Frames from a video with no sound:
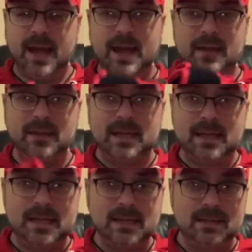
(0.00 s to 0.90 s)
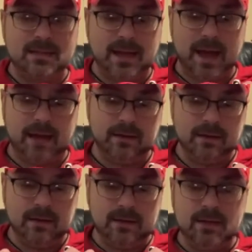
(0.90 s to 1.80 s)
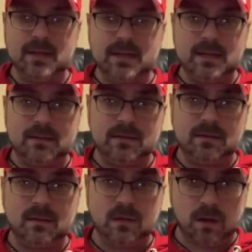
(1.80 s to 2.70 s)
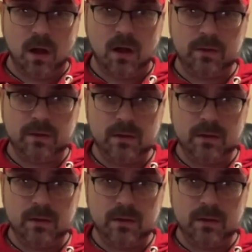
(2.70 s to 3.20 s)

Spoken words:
and the inside is cloth